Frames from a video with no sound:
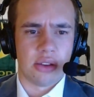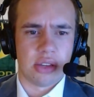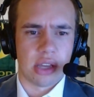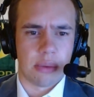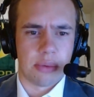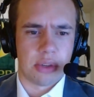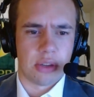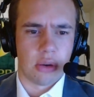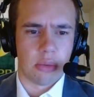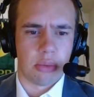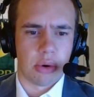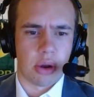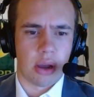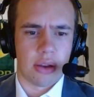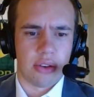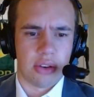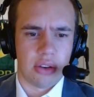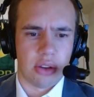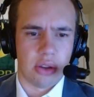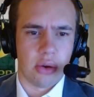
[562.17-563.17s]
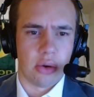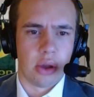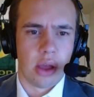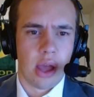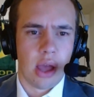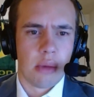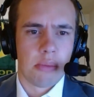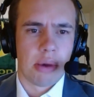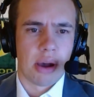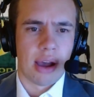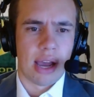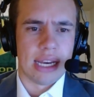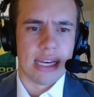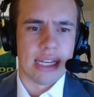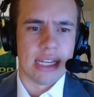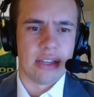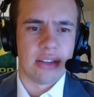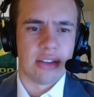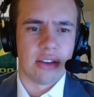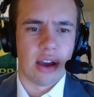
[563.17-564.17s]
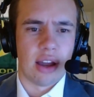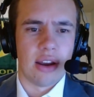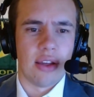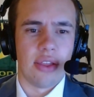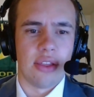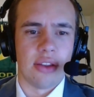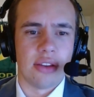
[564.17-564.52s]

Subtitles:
This episode brought to you by Nissan.